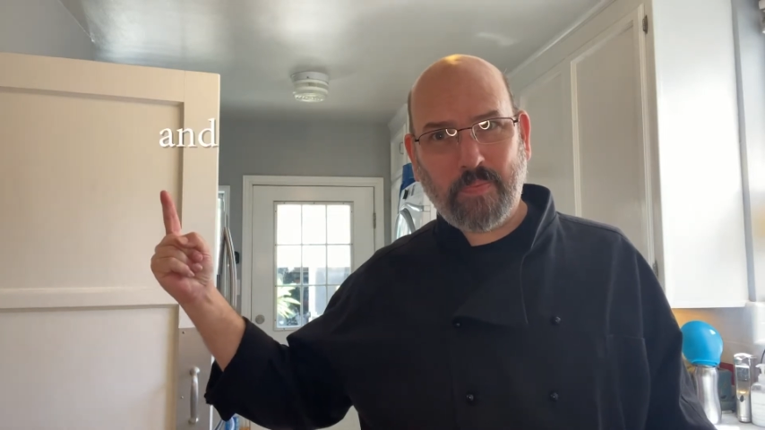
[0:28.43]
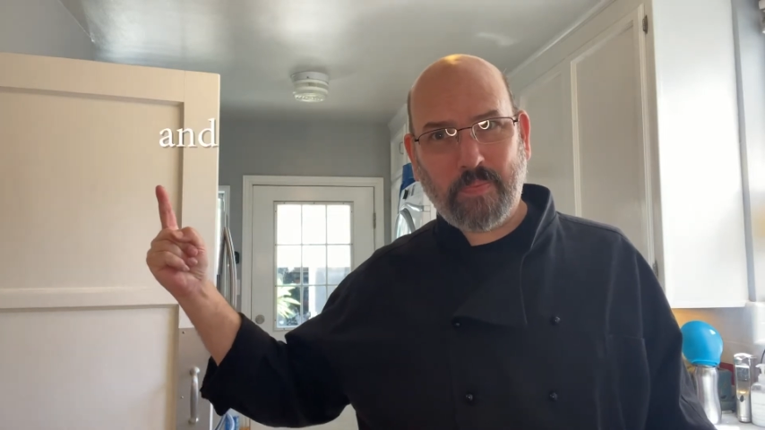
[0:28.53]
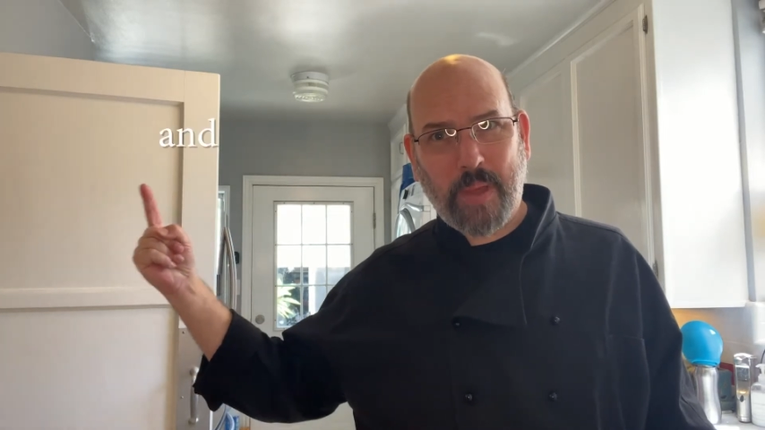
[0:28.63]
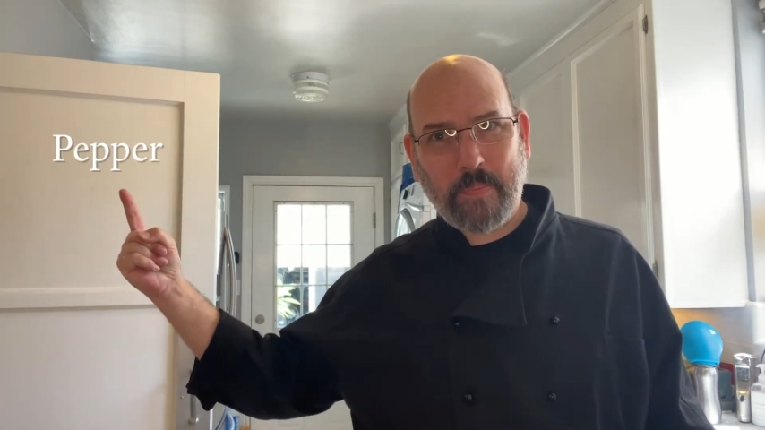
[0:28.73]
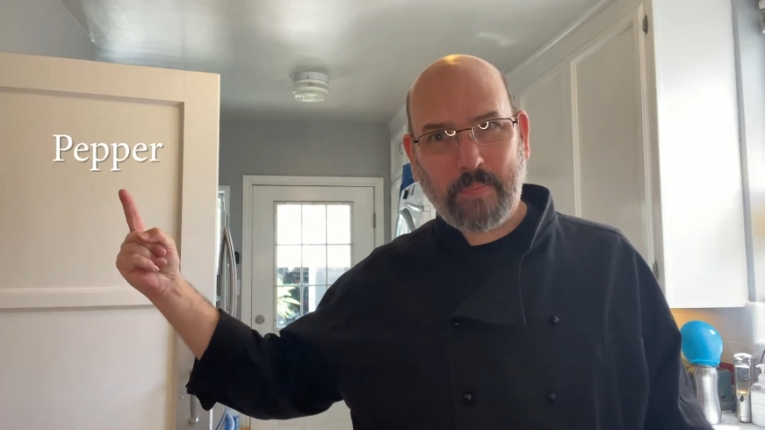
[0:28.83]

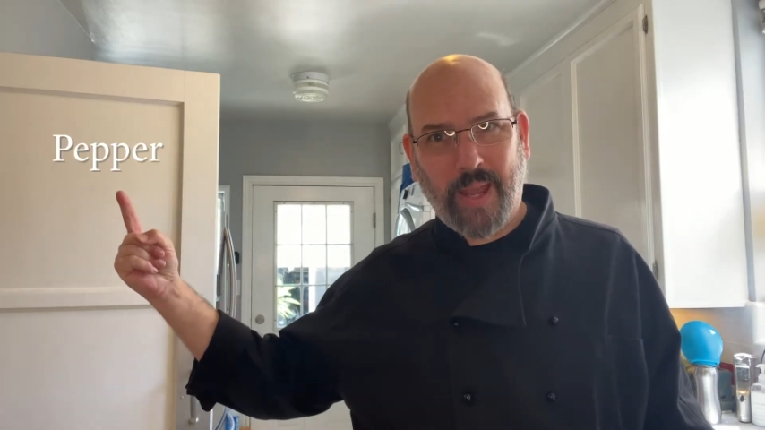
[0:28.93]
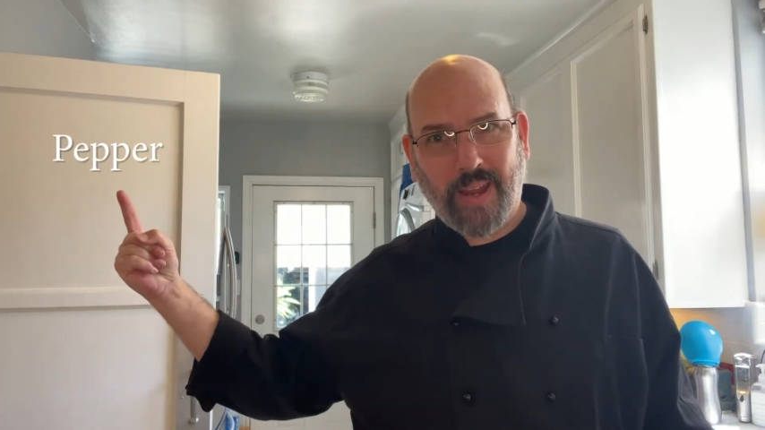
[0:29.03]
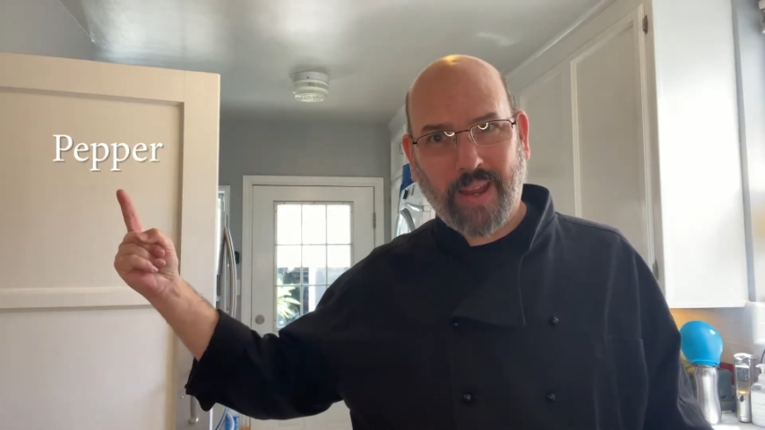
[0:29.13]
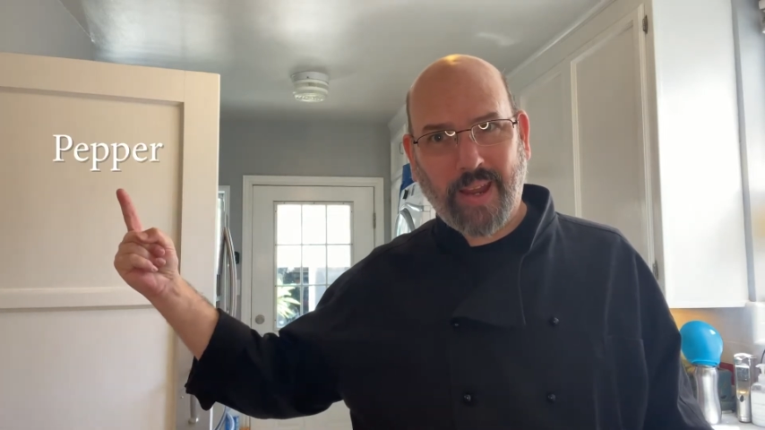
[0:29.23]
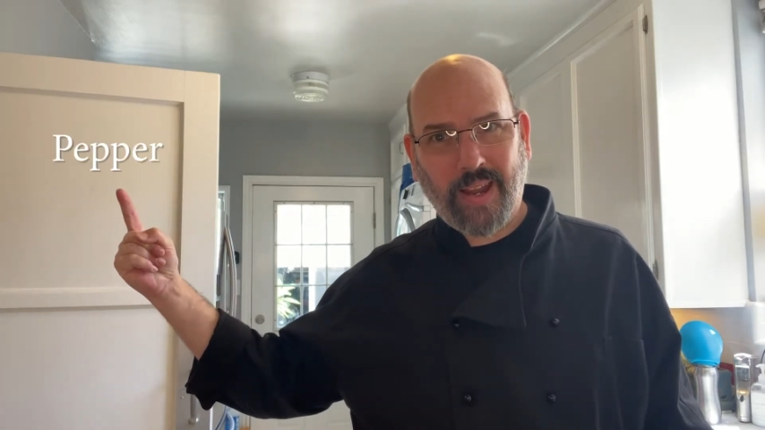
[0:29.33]

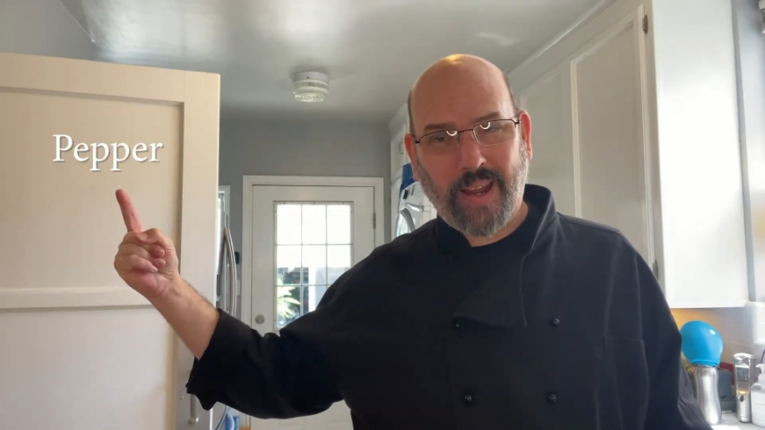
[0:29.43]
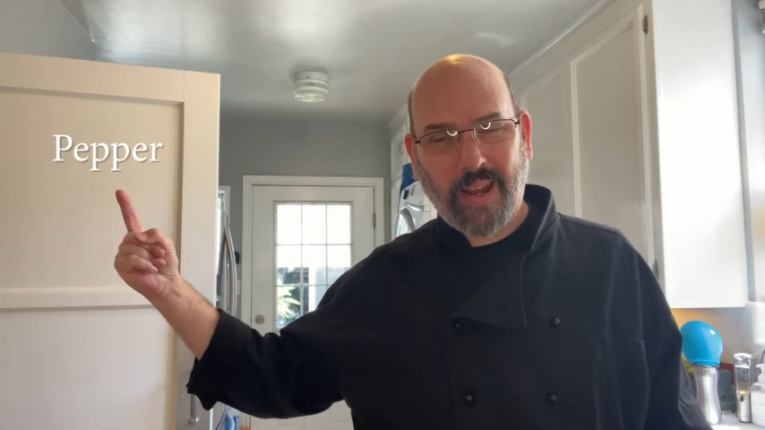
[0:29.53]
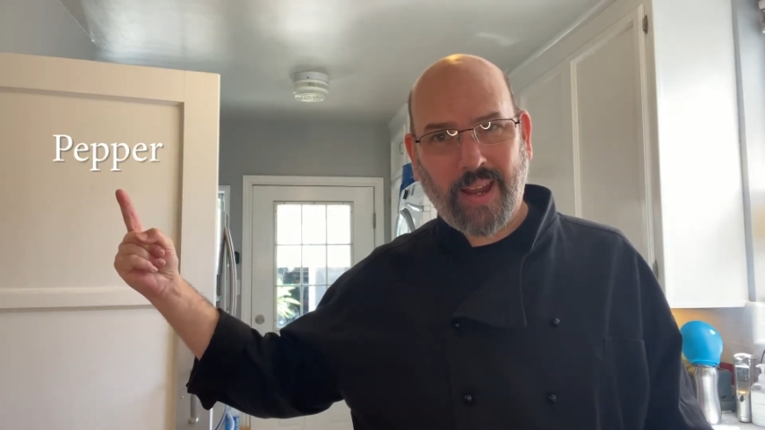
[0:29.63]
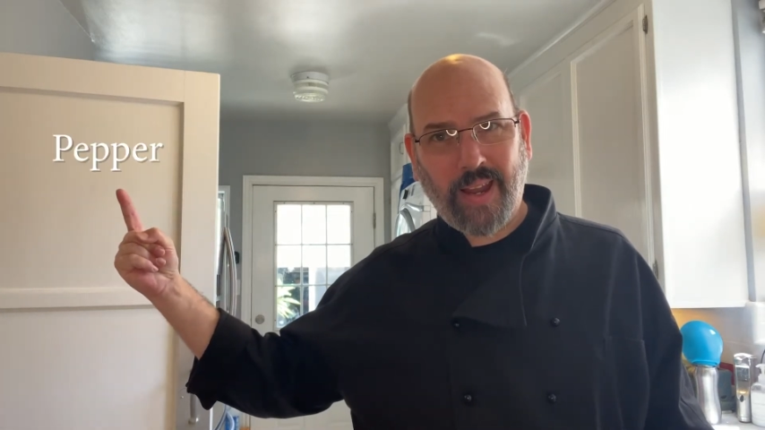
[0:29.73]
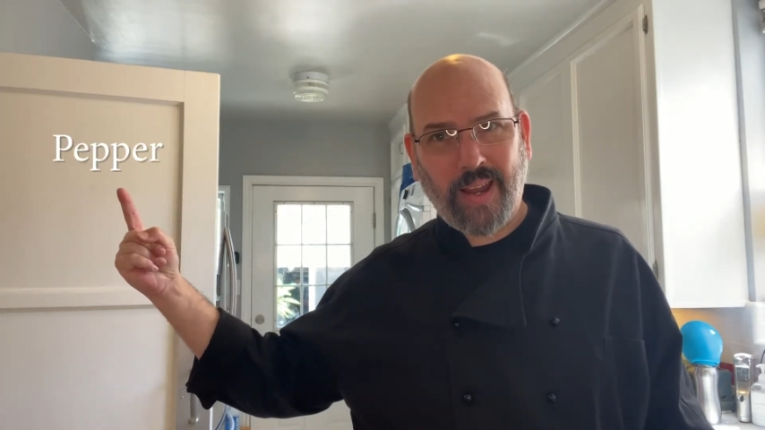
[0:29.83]

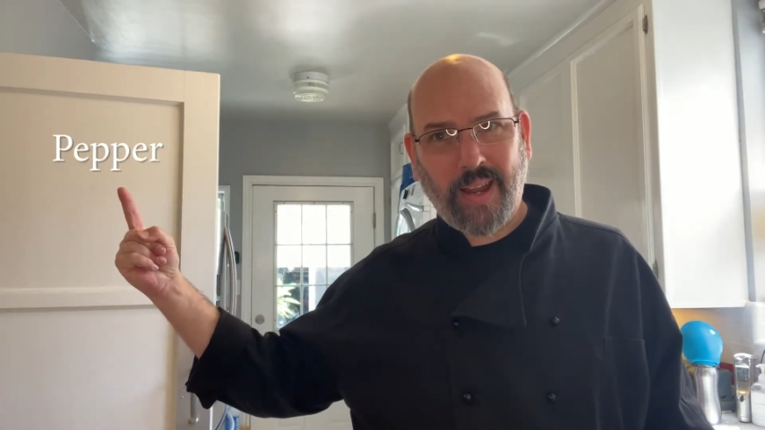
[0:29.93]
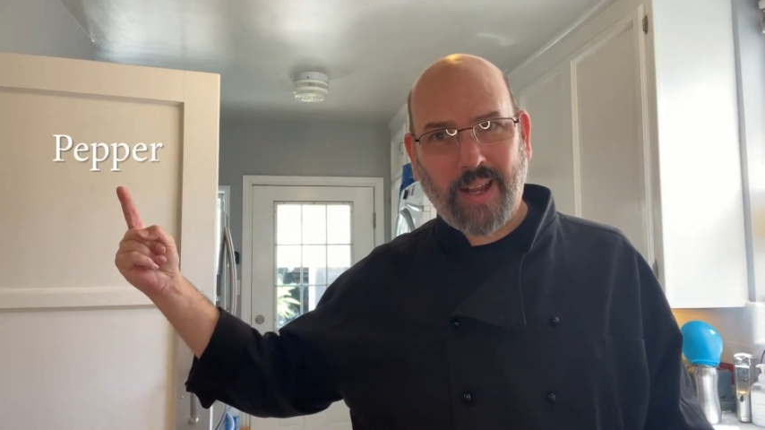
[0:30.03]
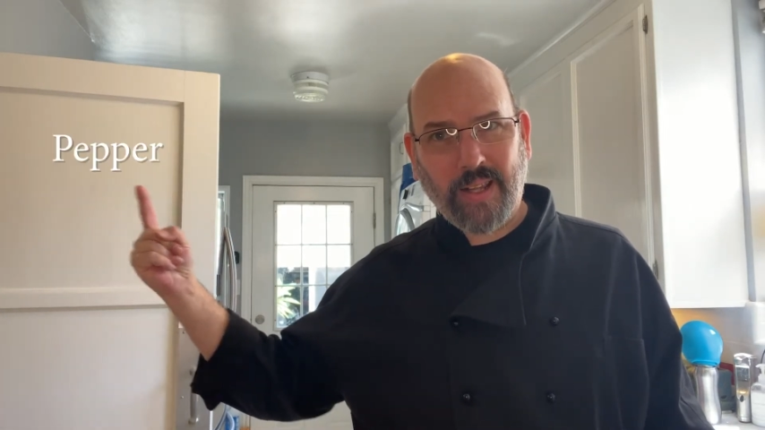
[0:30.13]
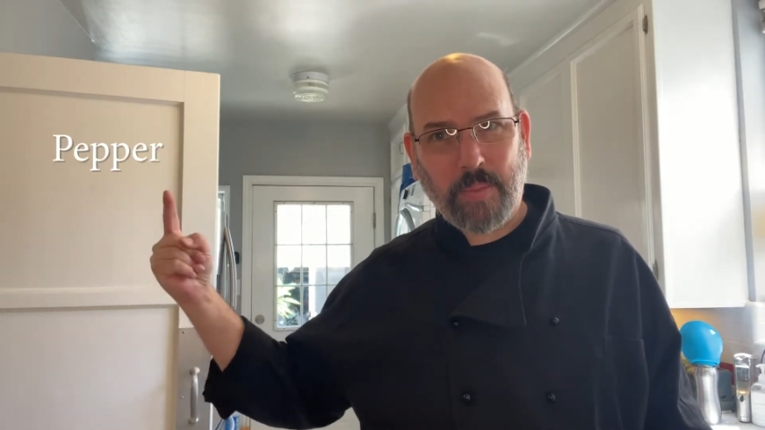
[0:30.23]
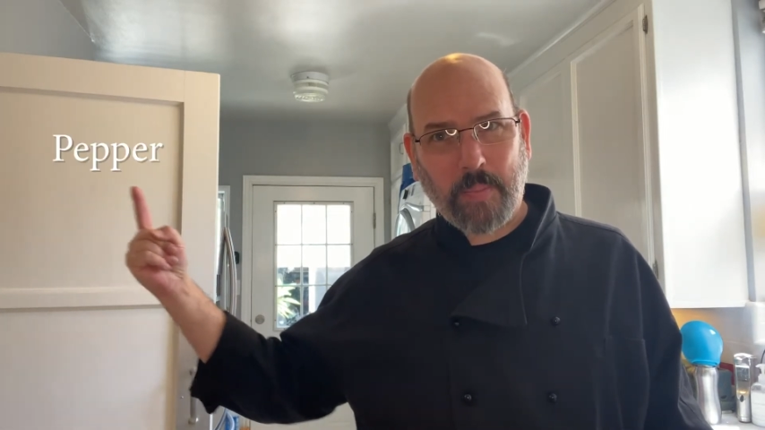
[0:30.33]

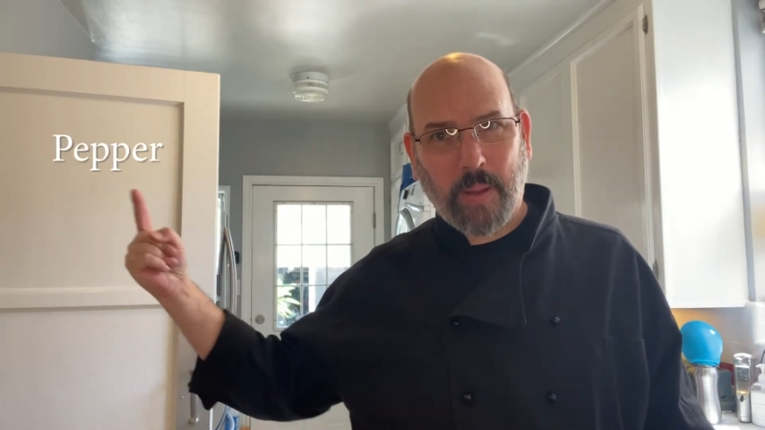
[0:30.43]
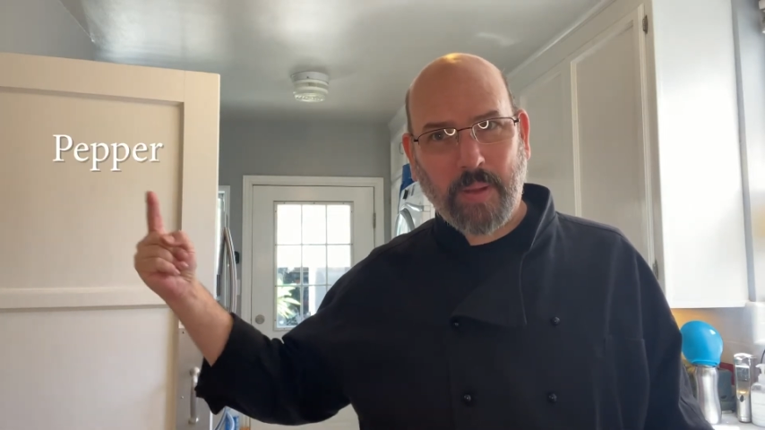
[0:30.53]
The pepe